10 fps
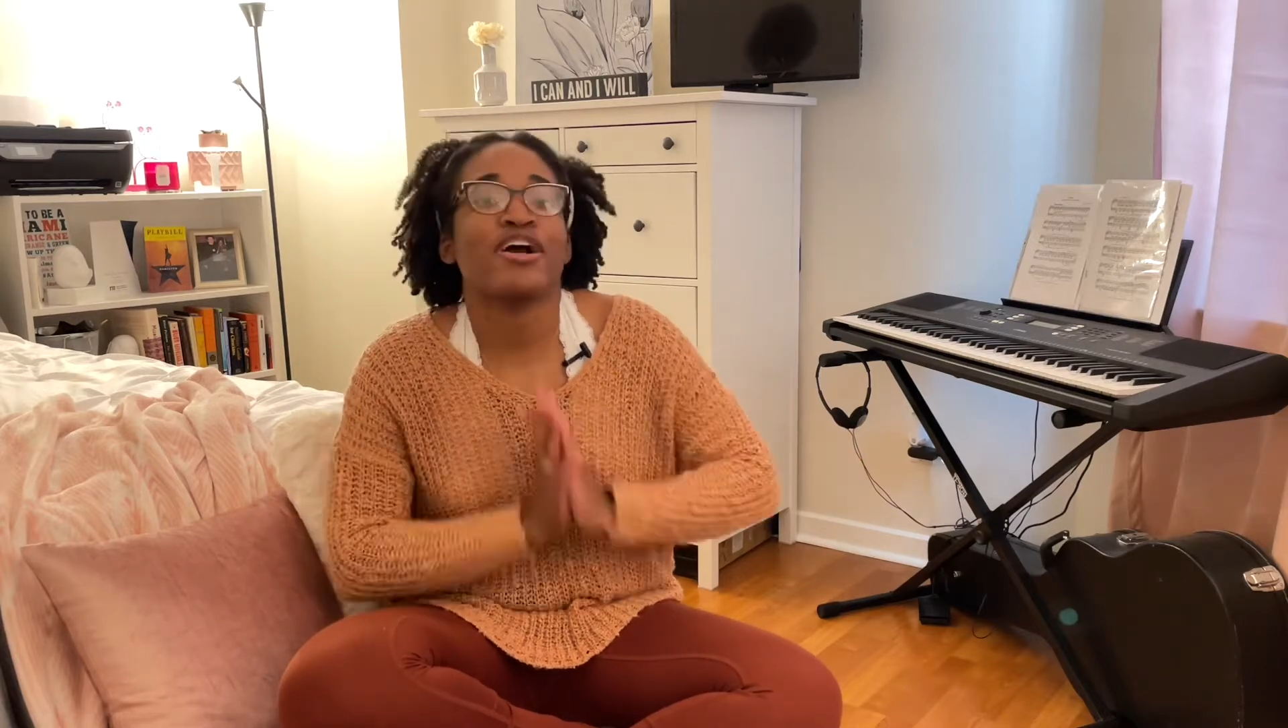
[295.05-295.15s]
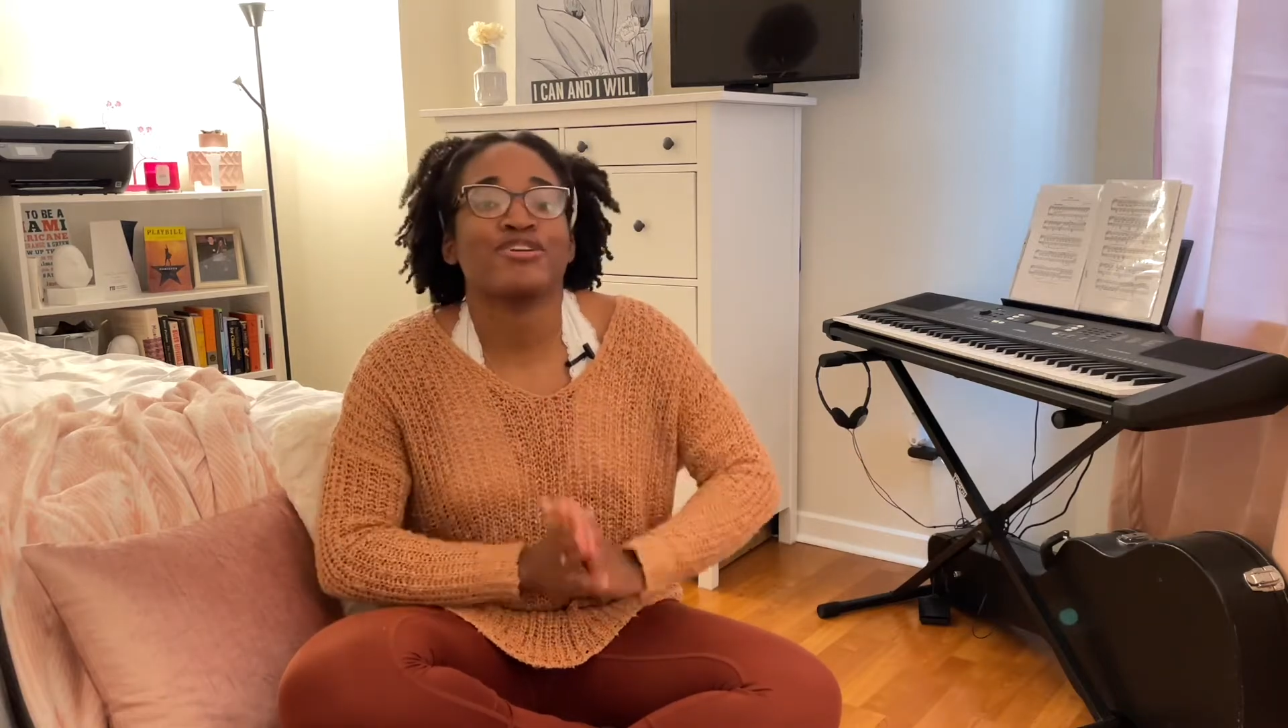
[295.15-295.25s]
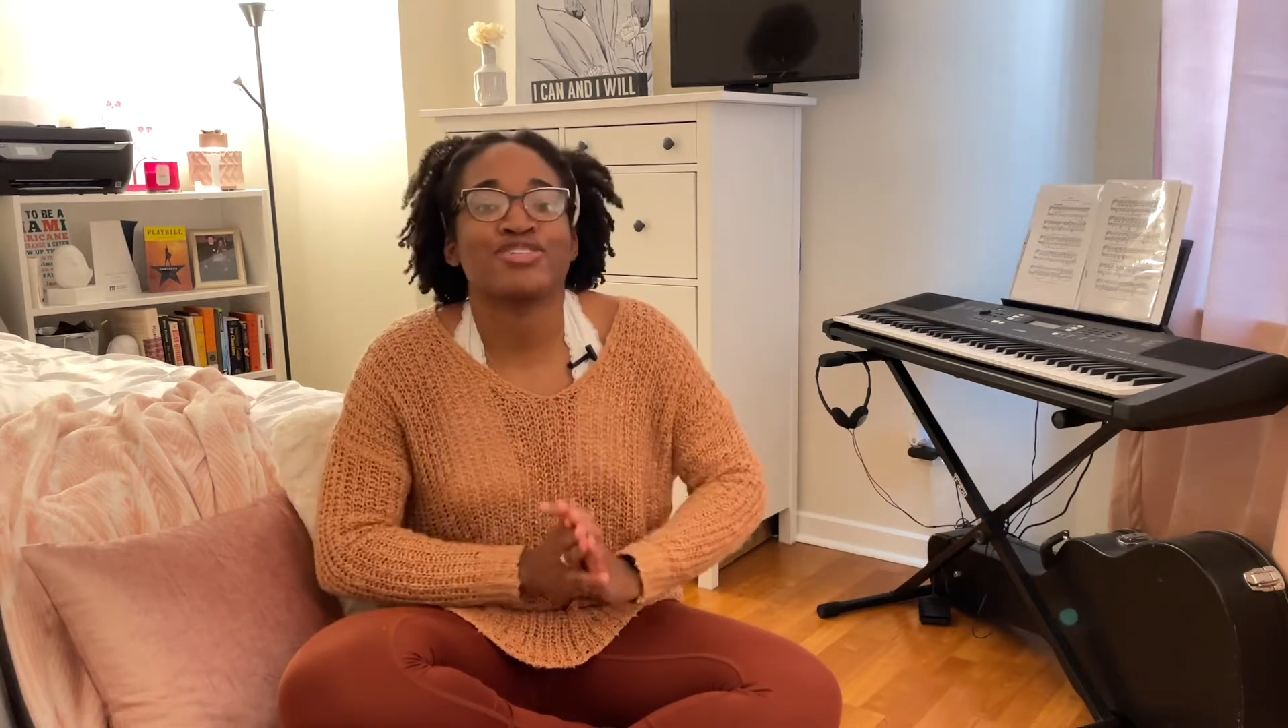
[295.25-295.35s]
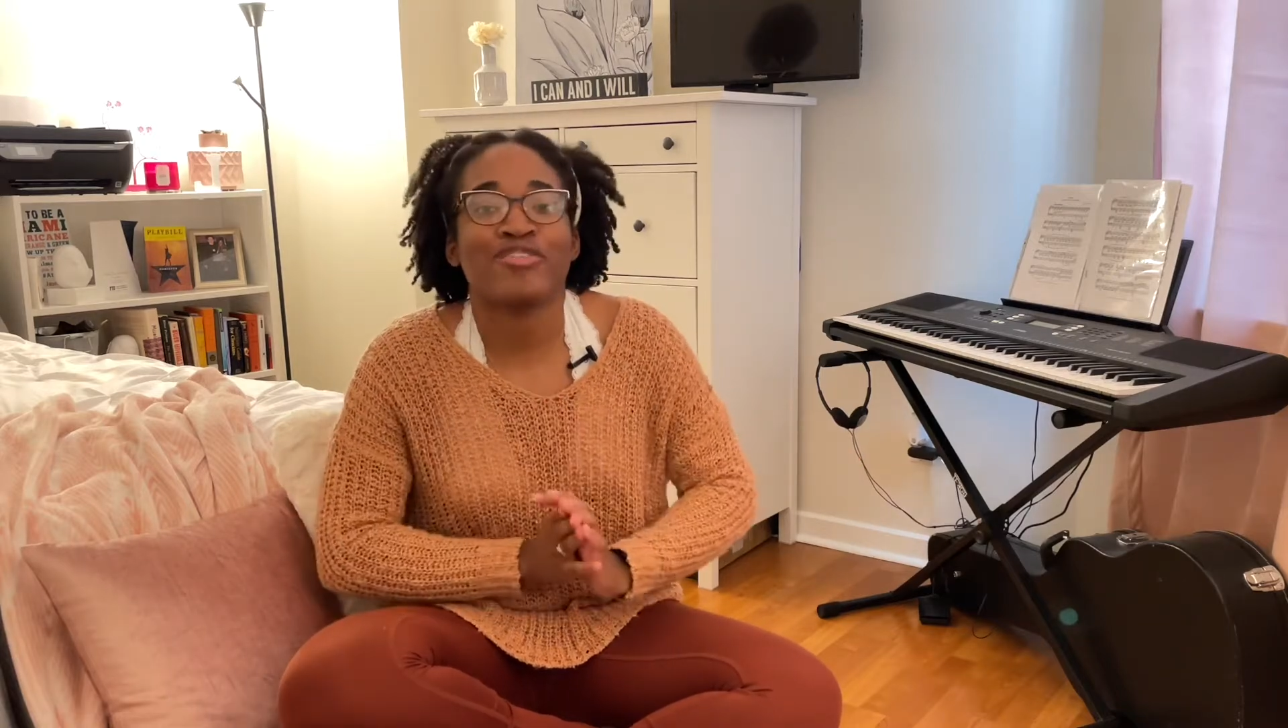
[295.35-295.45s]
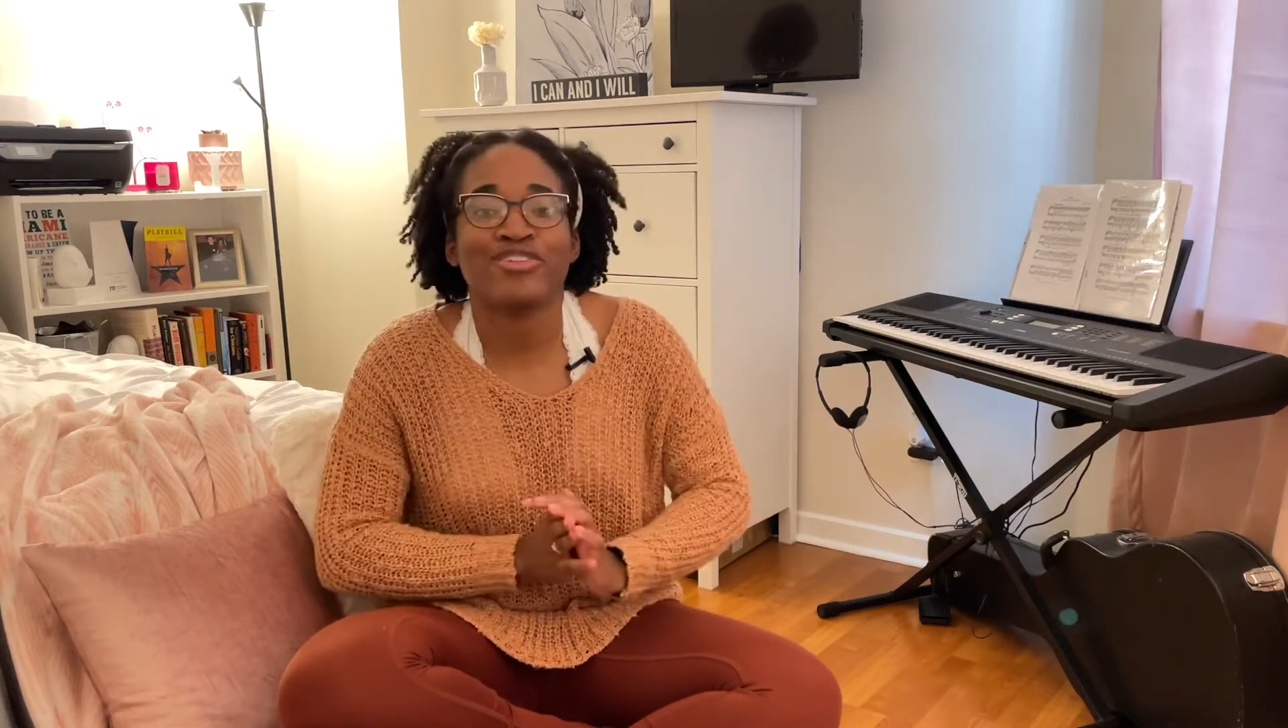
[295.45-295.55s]

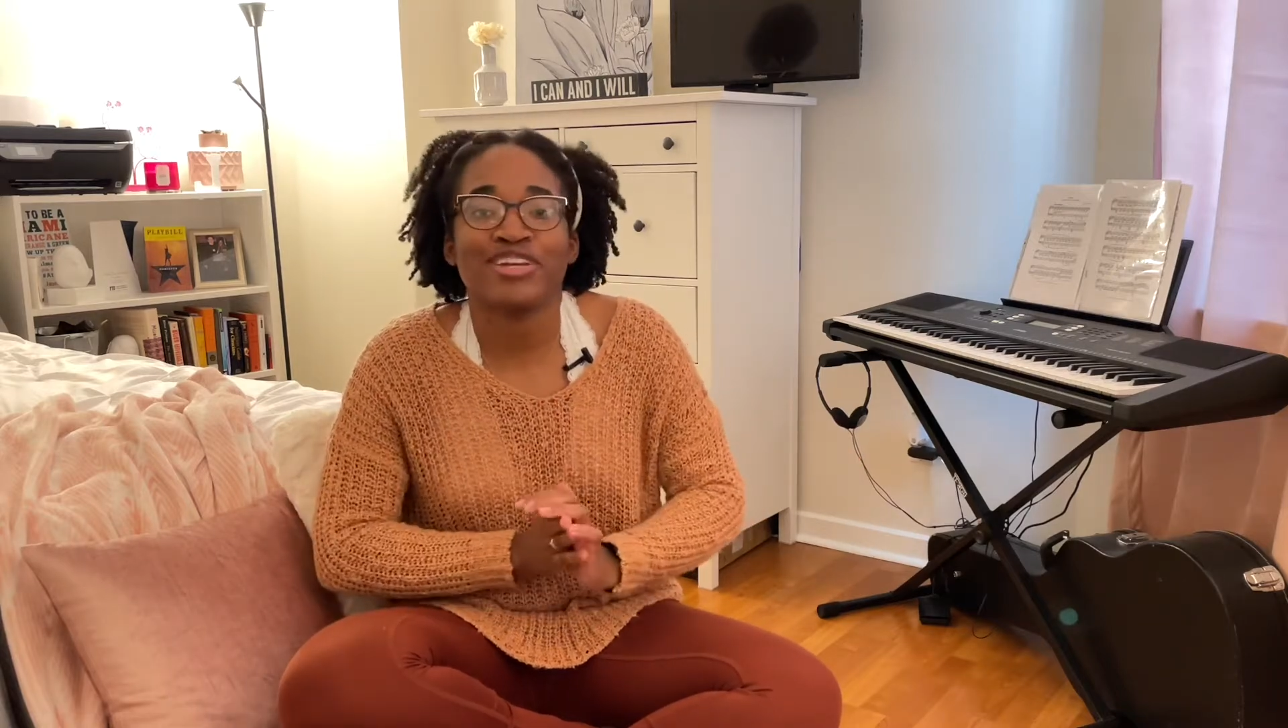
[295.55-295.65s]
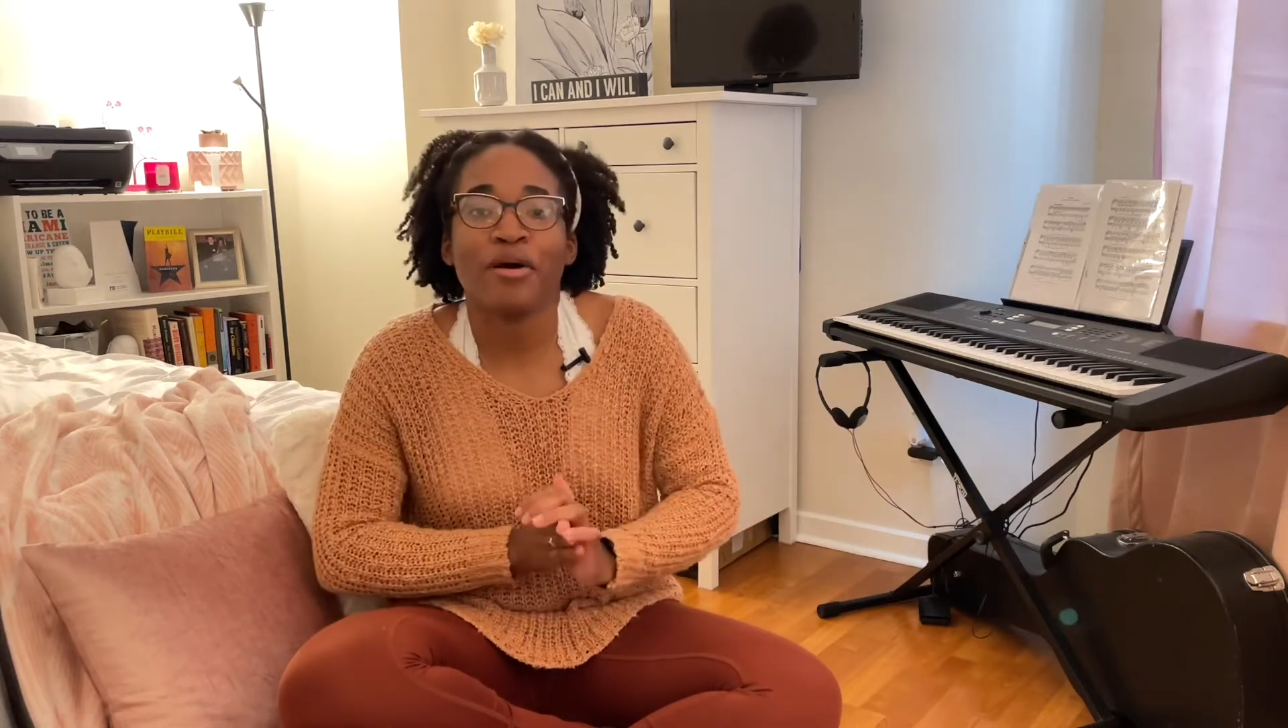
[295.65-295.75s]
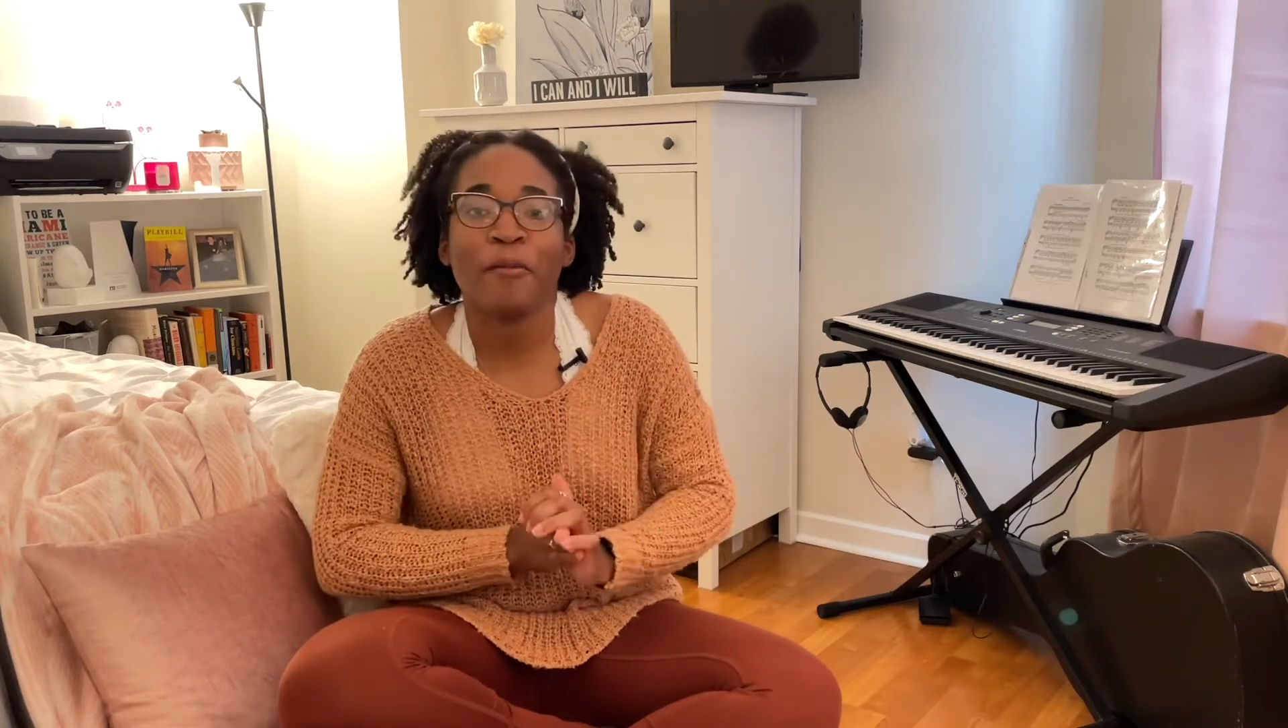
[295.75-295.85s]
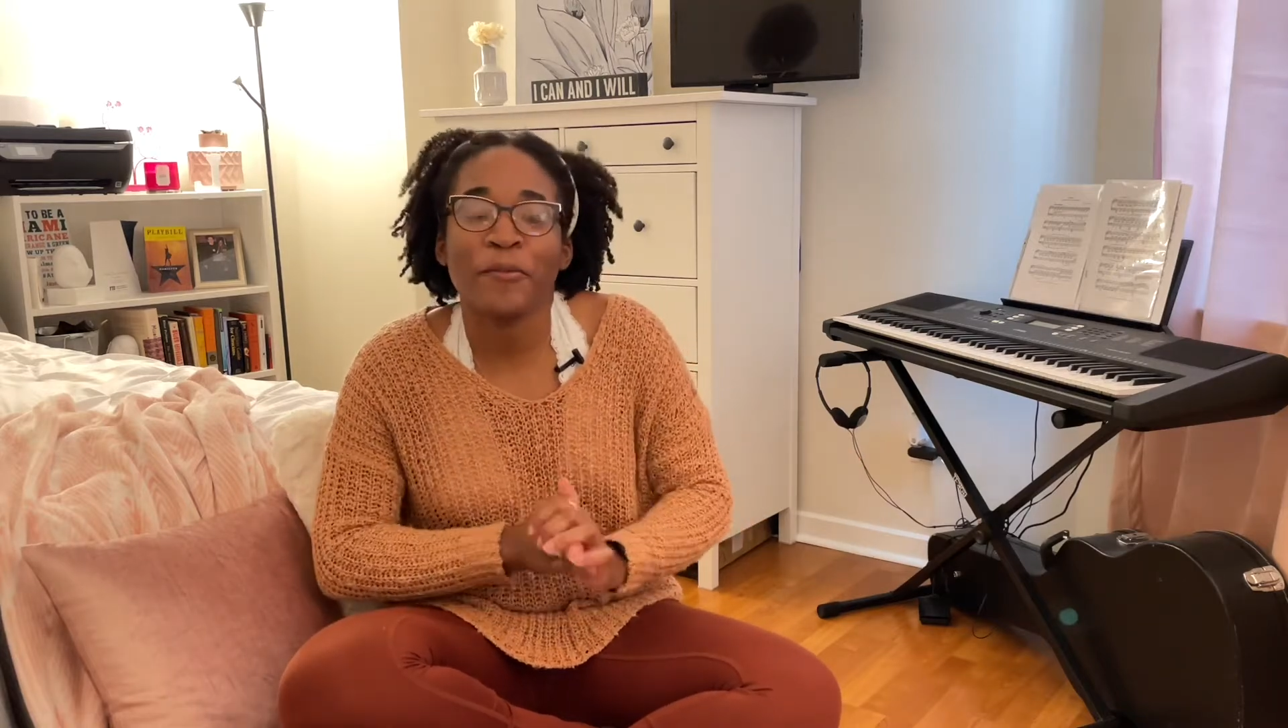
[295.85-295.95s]
yourself a deal.